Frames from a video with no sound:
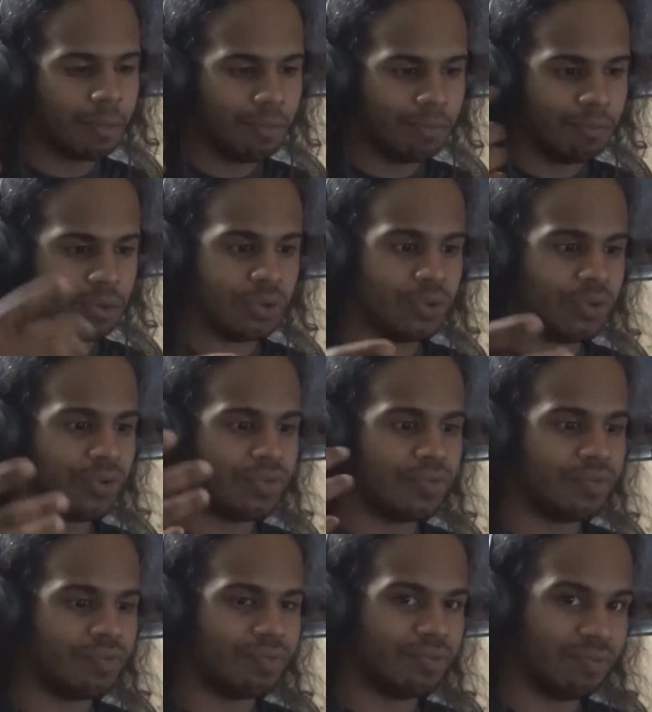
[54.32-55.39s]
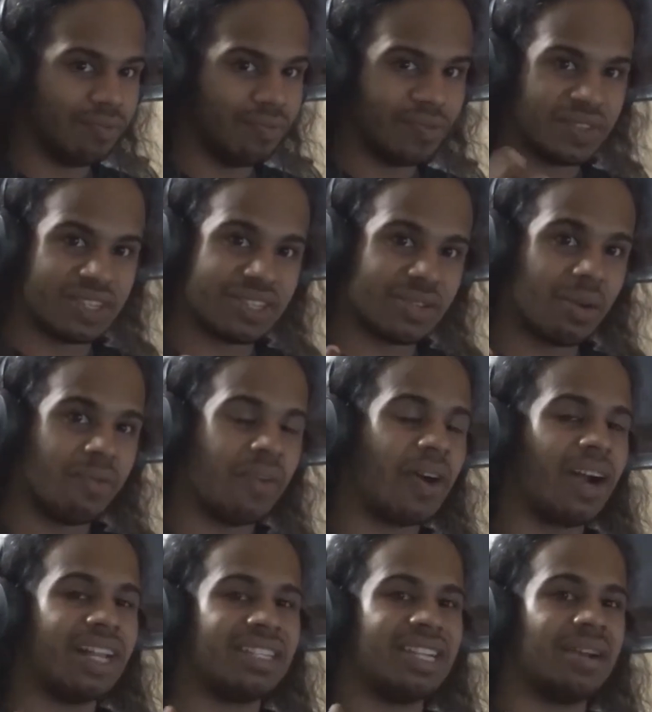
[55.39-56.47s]
Moon so
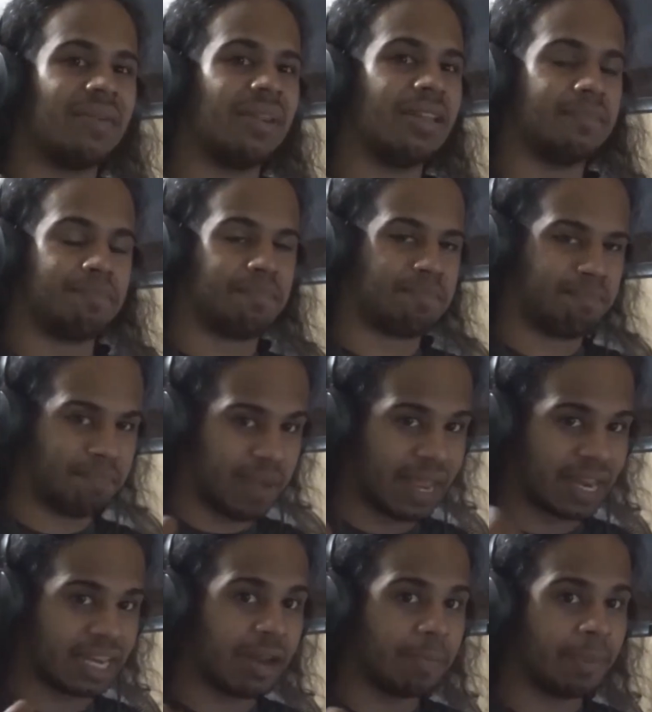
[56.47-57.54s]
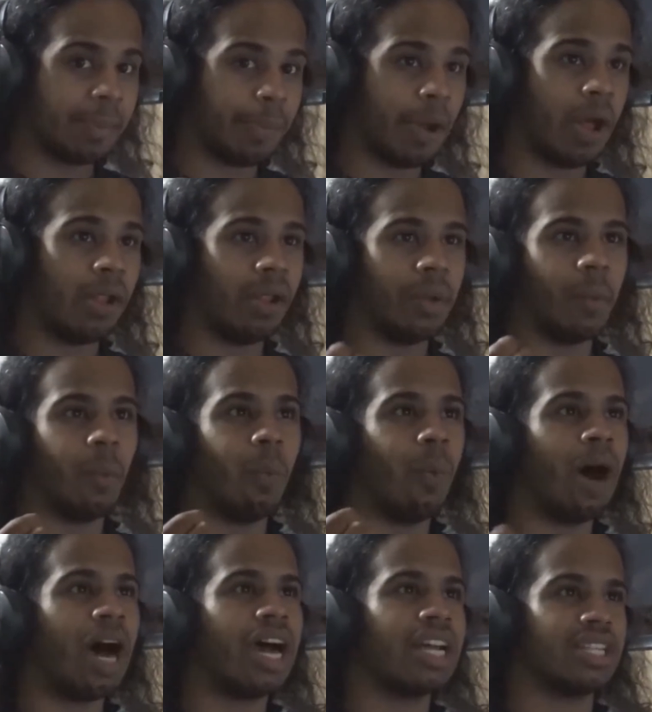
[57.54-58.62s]
far has not really picked up the ball on
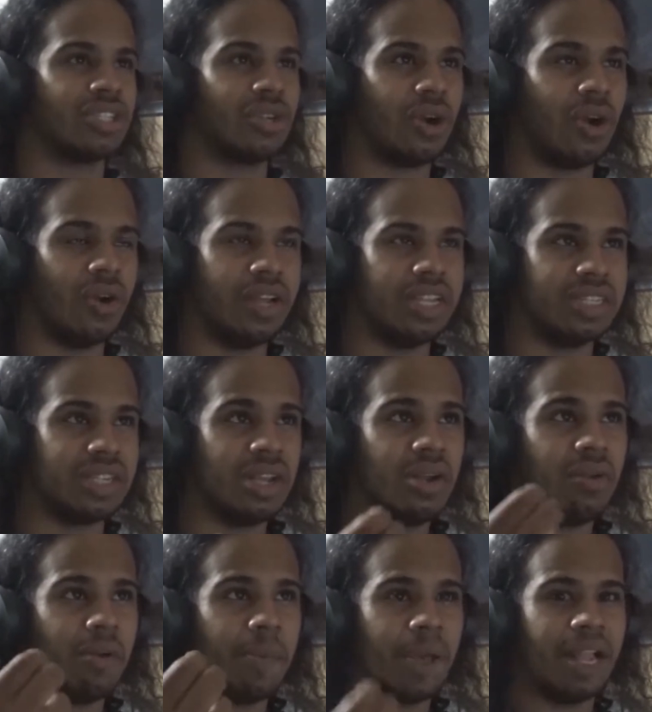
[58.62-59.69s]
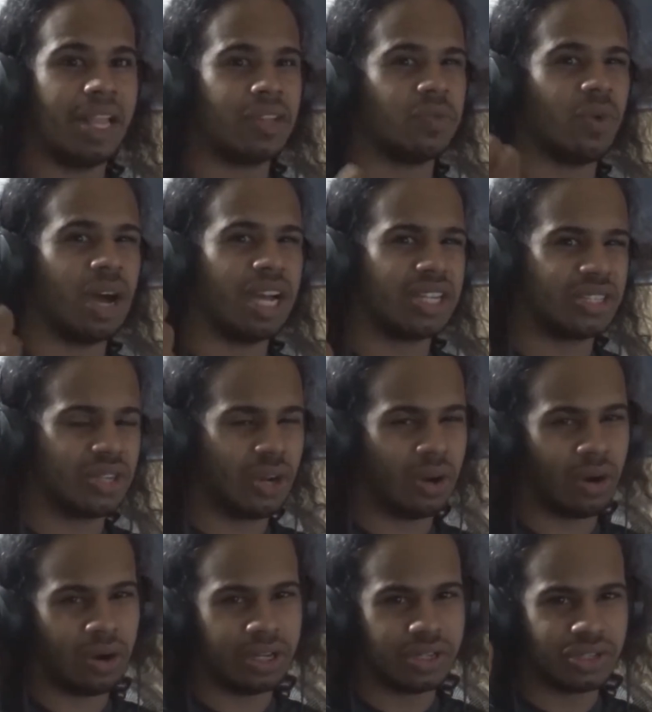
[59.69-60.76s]
why Star is rebellious, why
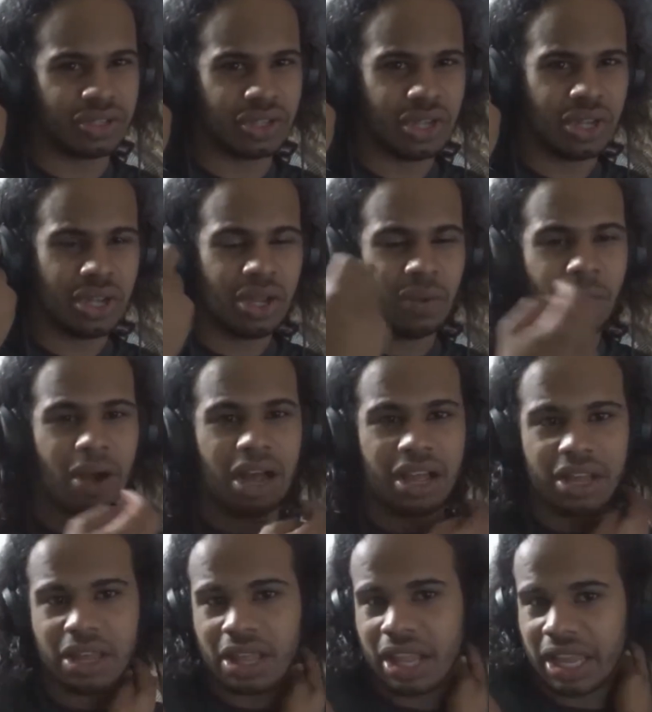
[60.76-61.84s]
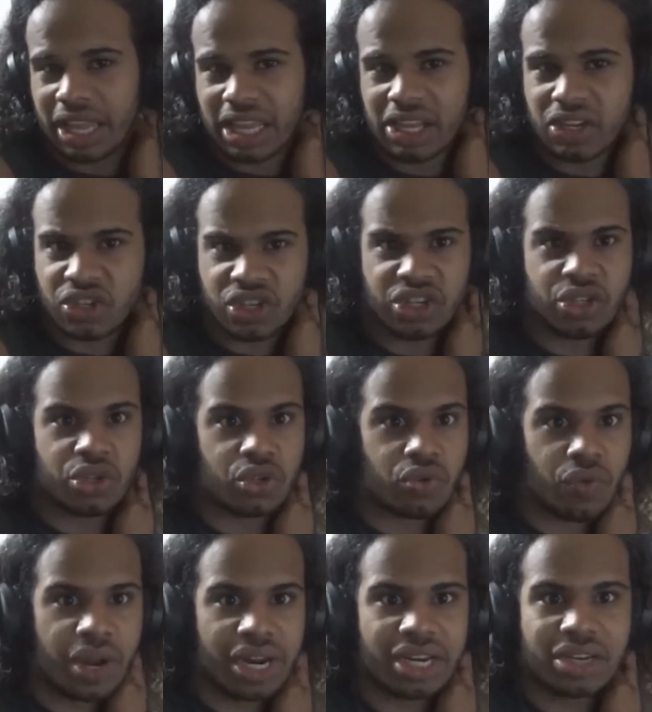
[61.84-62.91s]
Star is why like is she
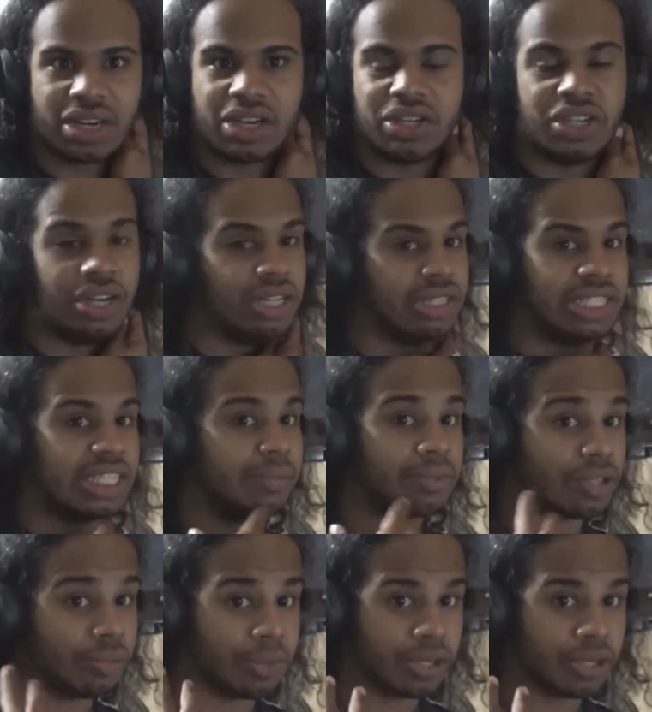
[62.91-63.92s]
strict because she doesn't seem so